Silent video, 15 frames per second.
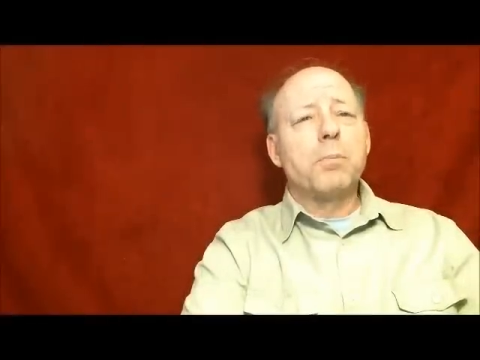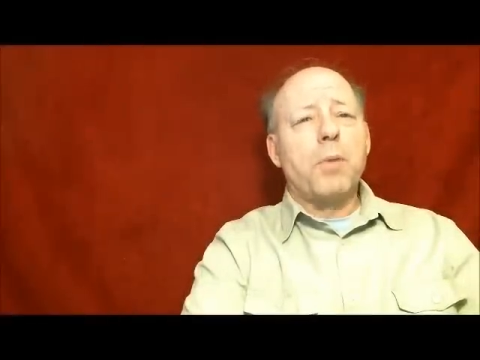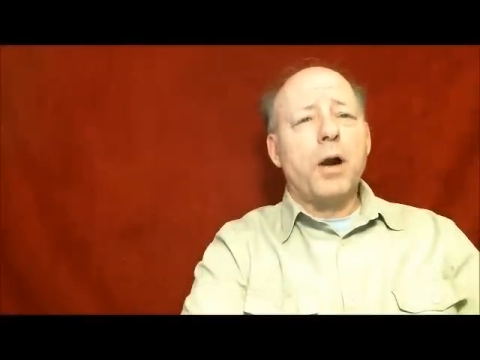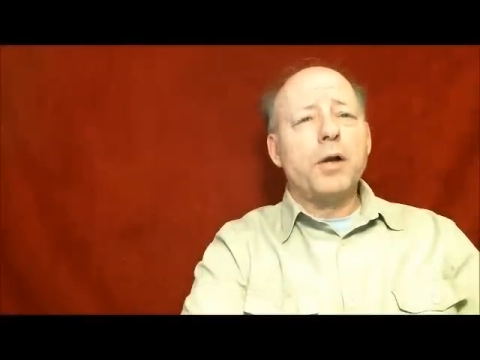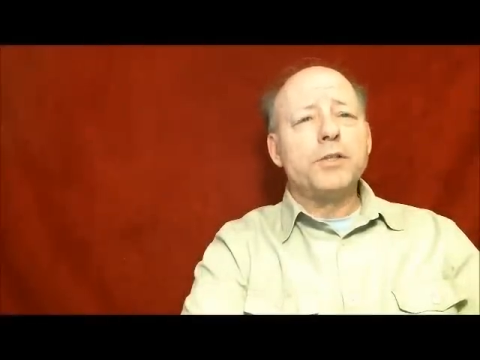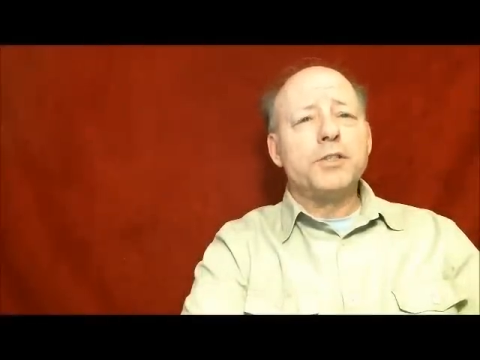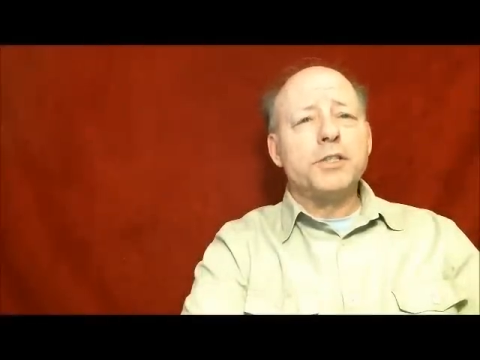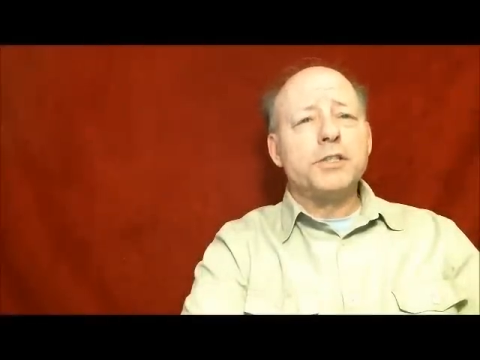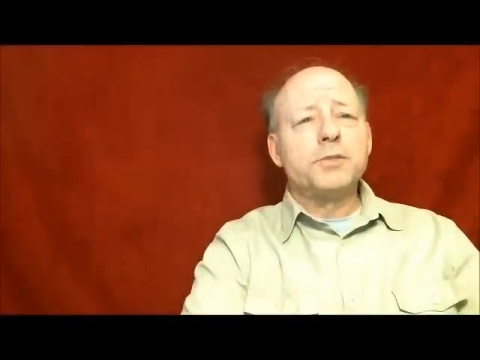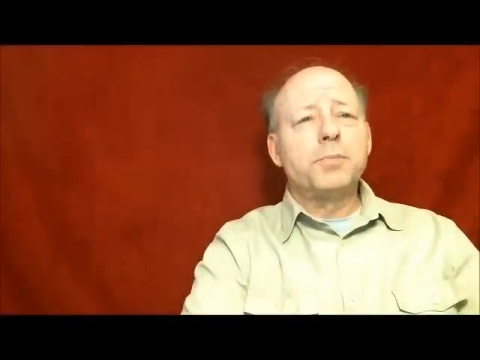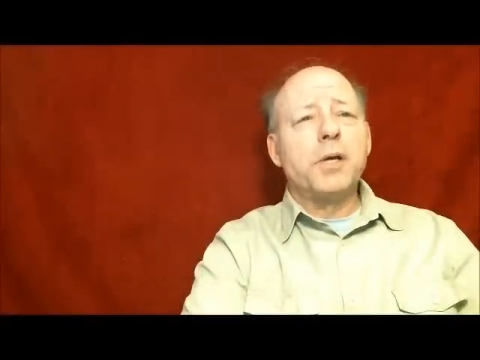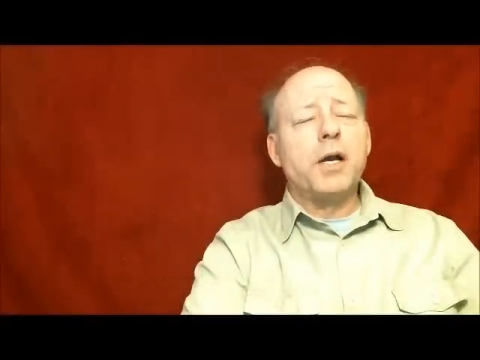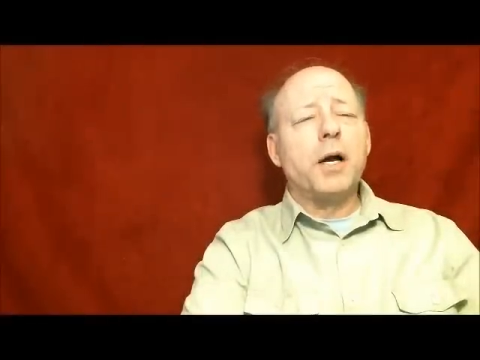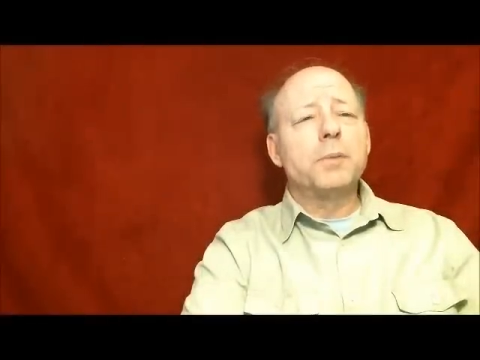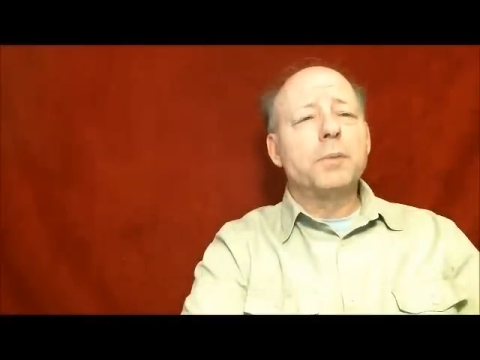barges
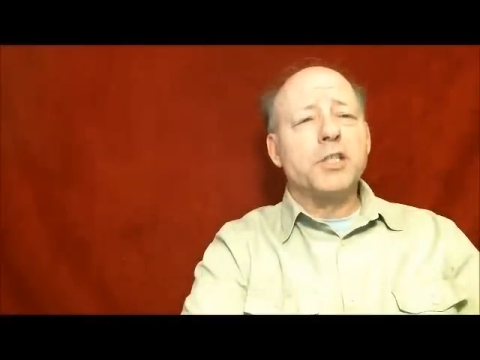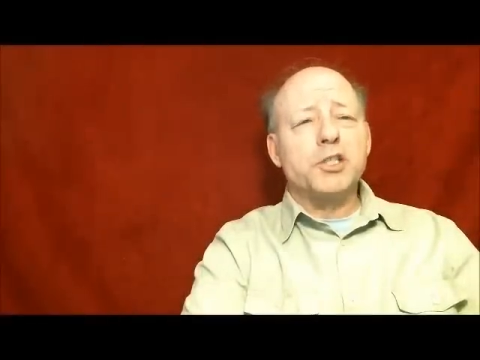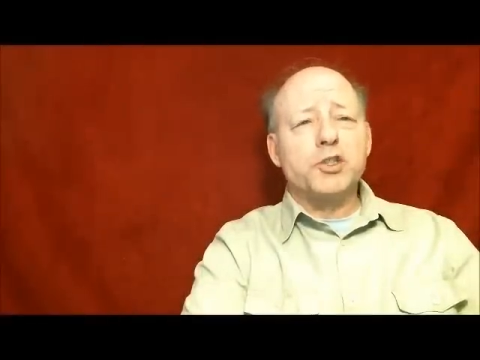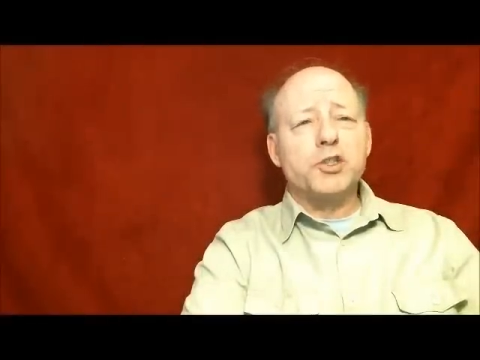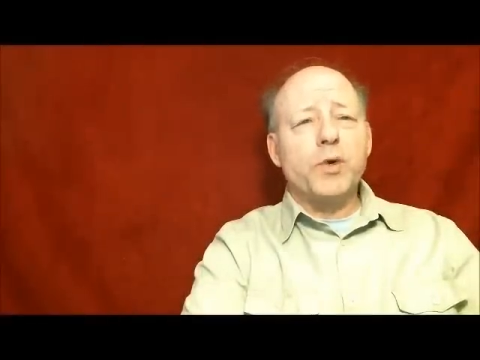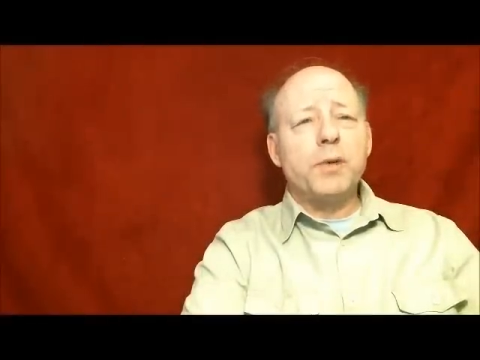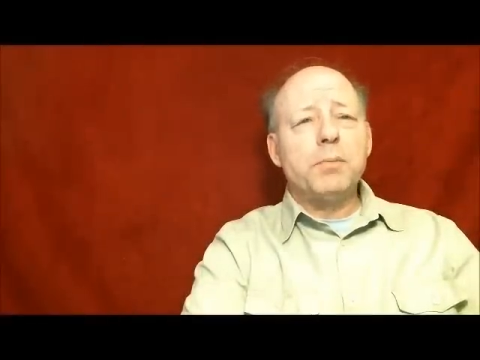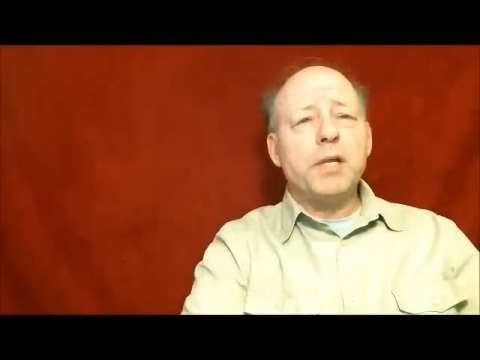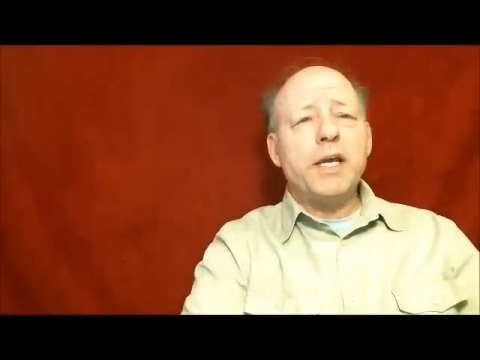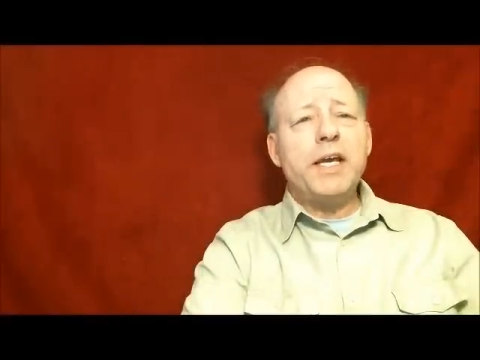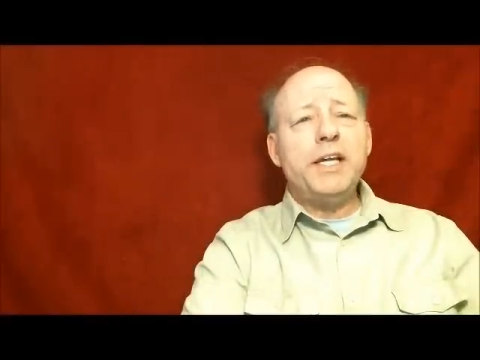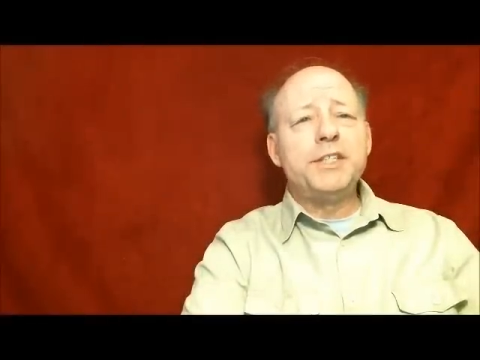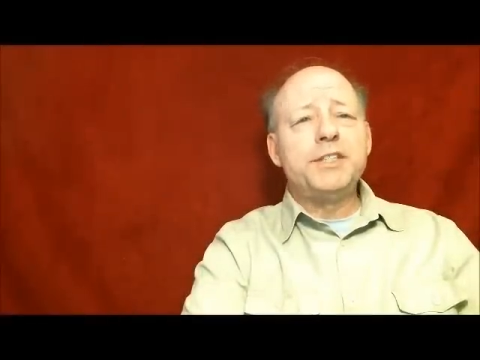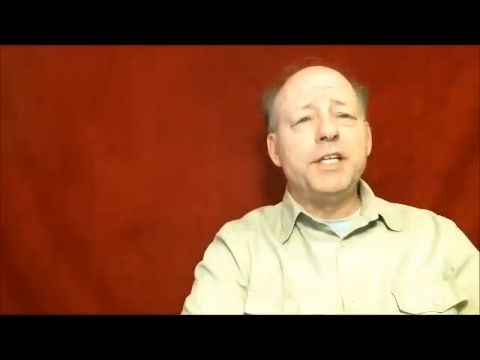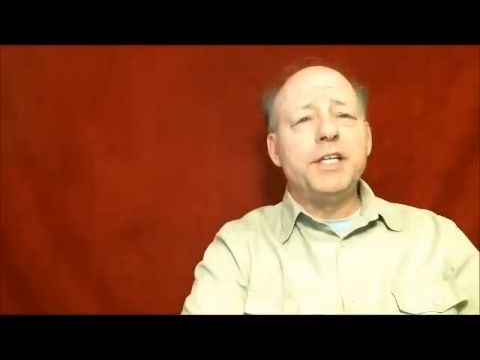becomes extremely
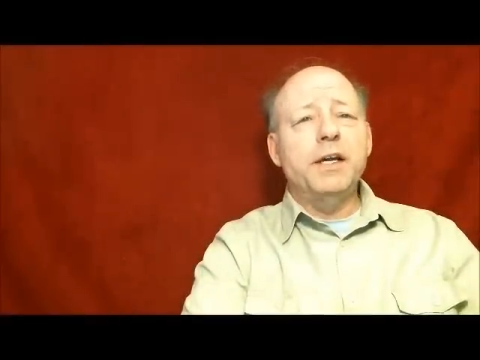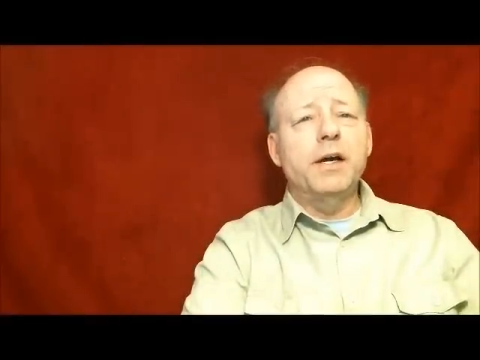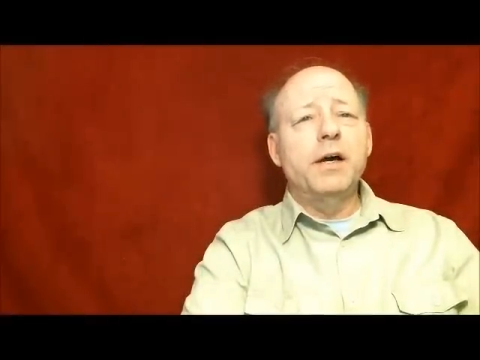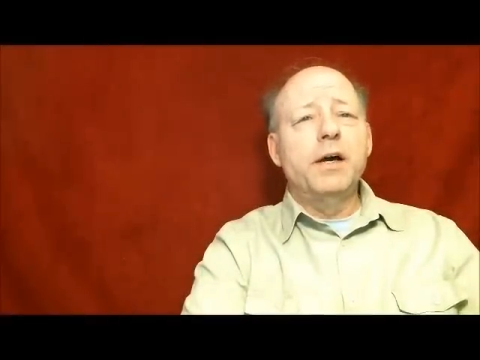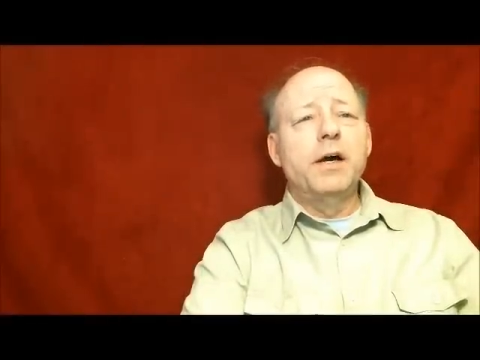easy.